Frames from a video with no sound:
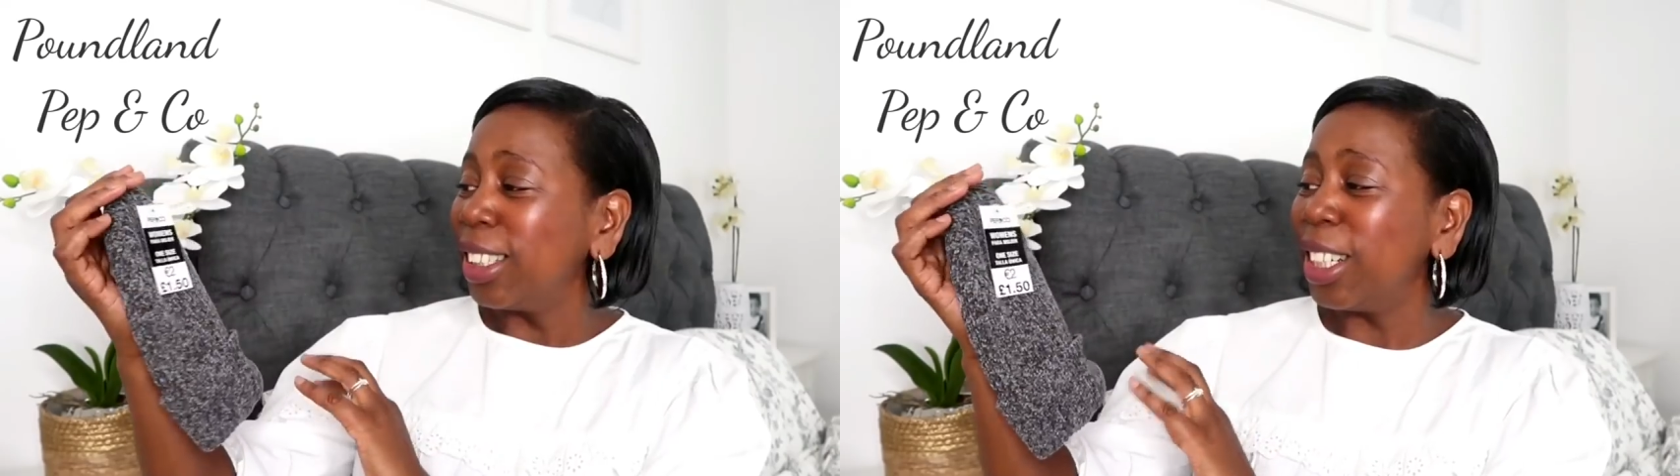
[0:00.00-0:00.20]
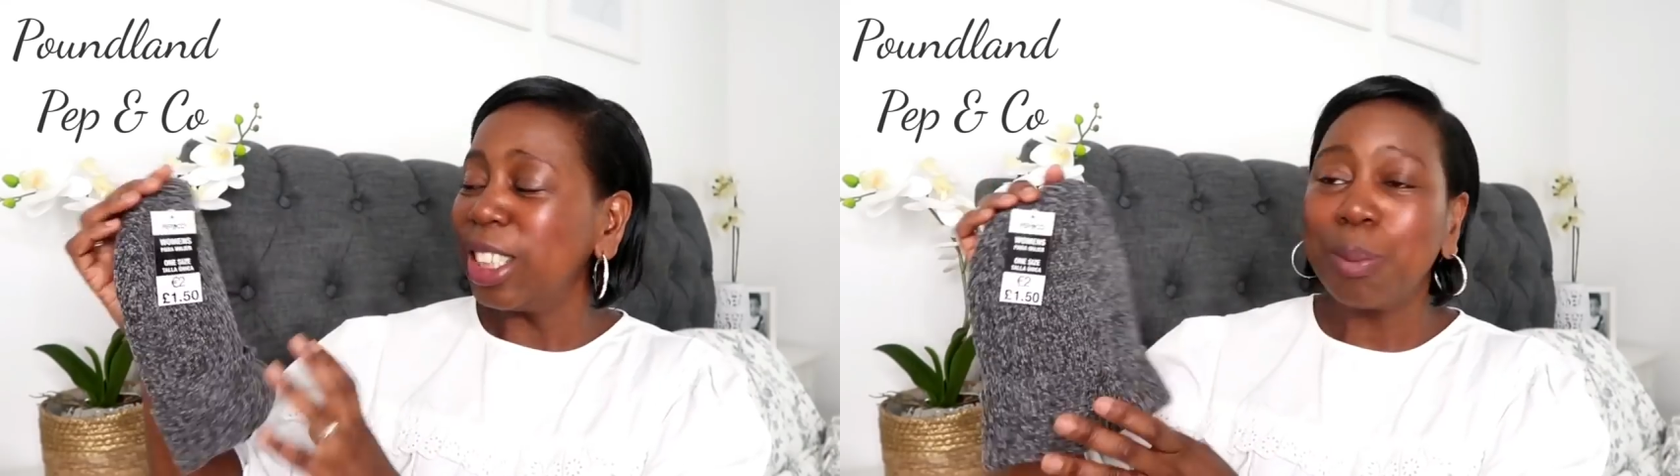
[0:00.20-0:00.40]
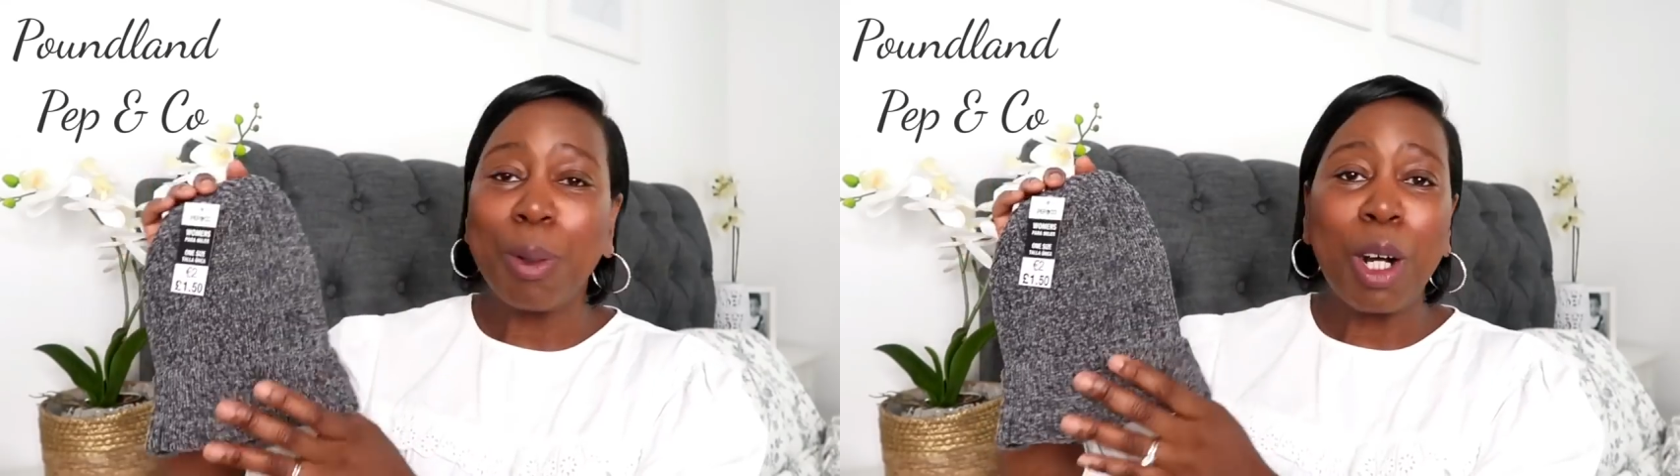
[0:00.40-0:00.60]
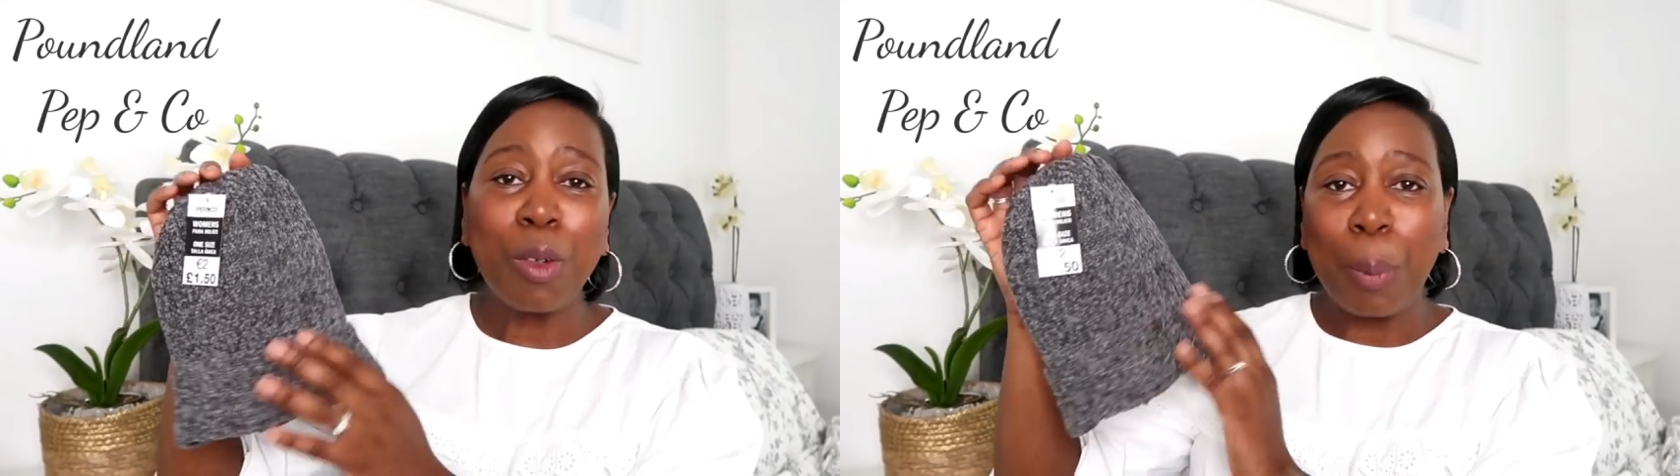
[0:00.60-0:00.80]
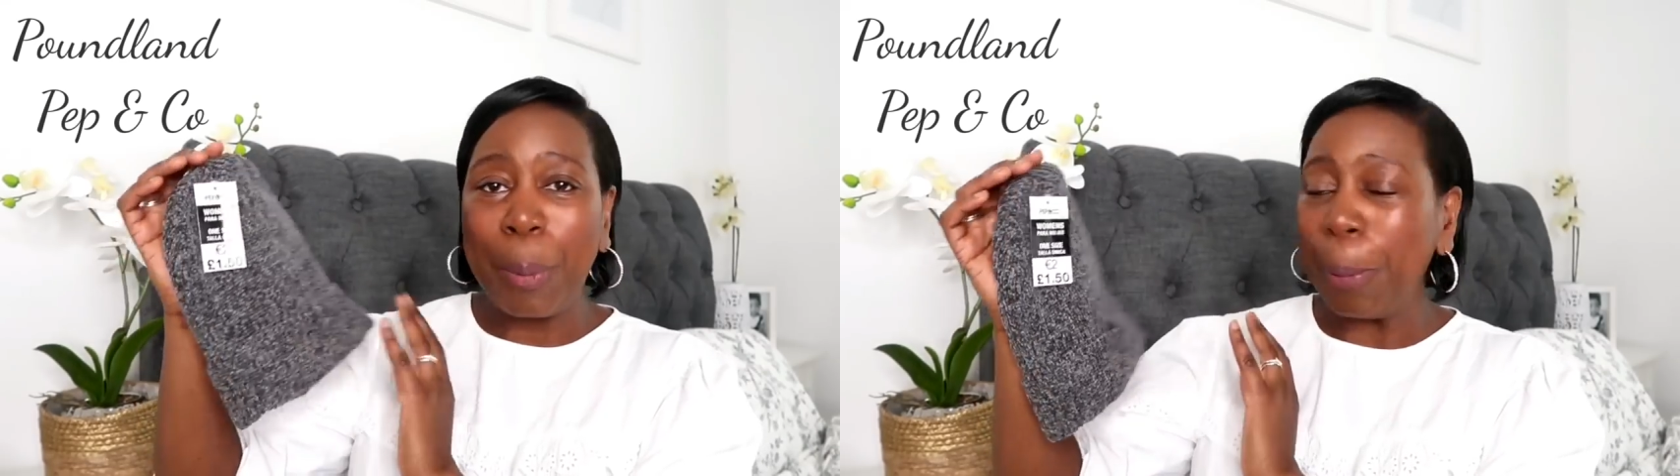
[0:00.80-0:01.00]
So this is
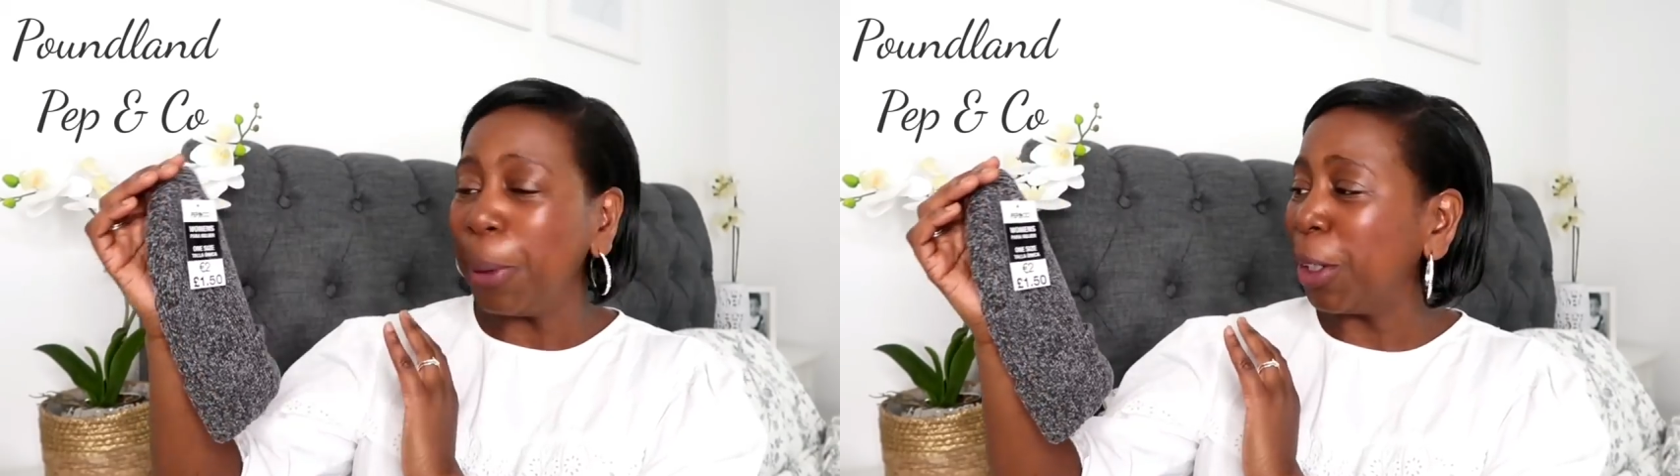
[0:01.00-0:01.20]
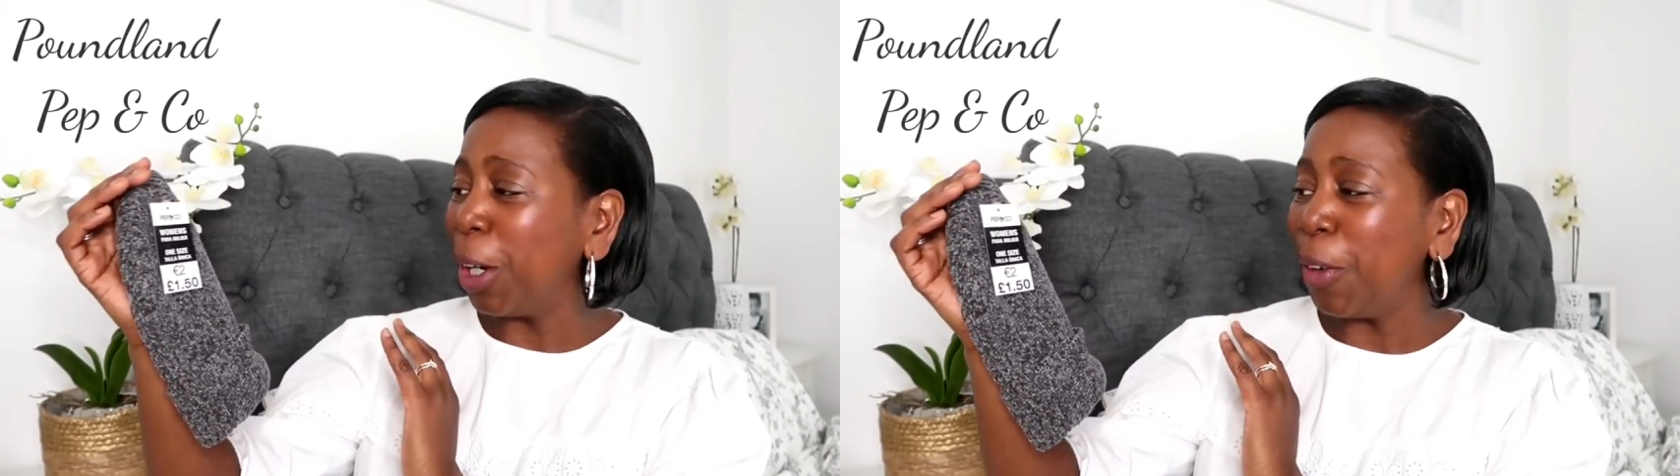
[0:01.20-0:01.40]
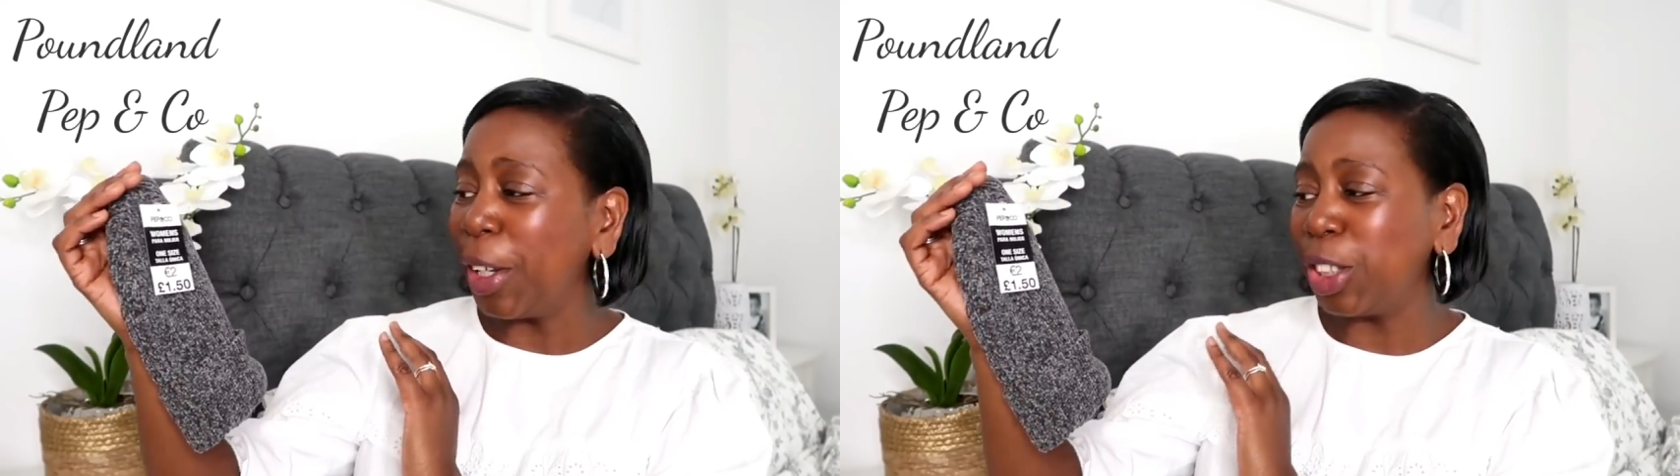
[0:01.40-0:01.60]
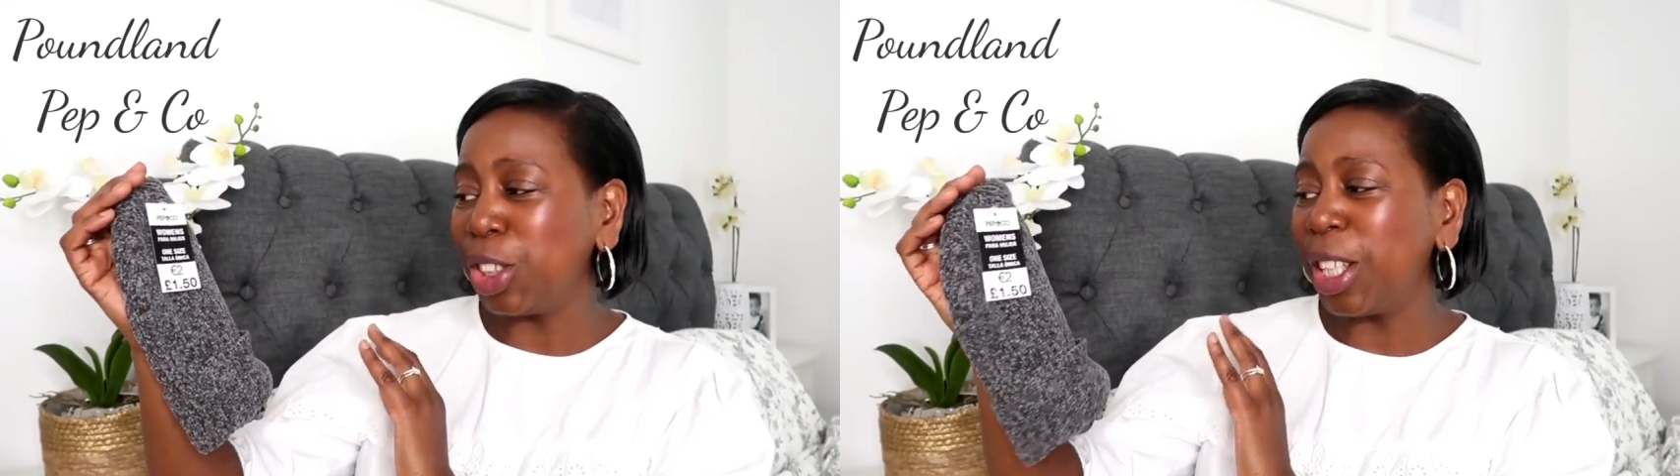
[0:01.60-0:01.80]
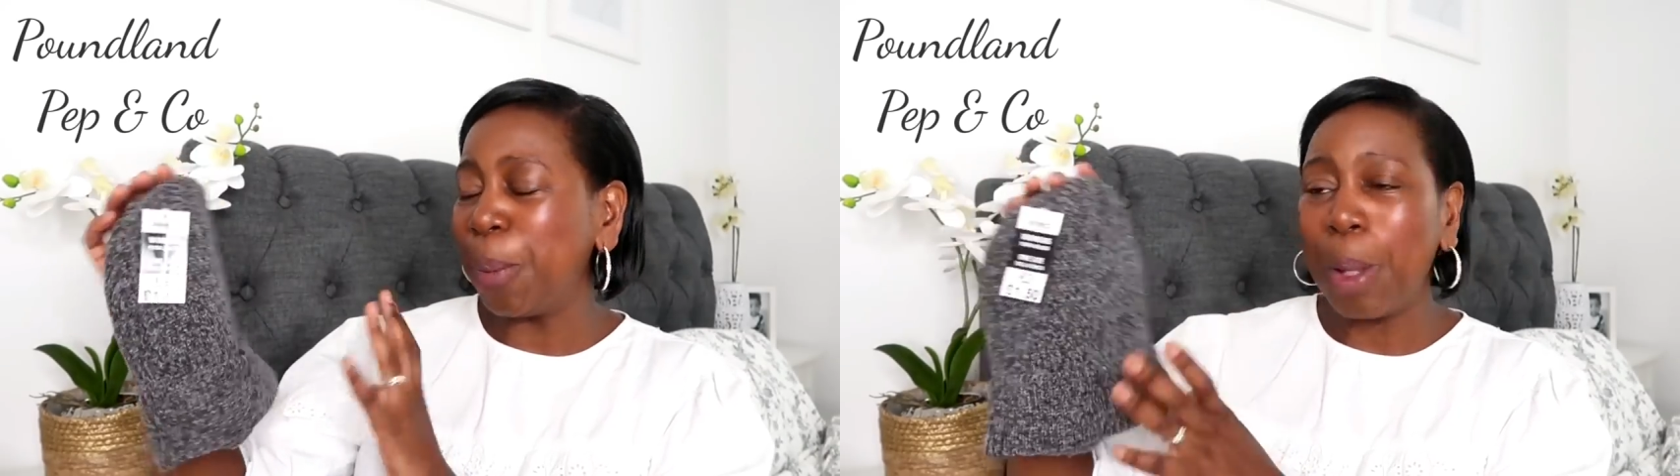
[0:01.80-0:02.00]
part of the Pep & Co, actually.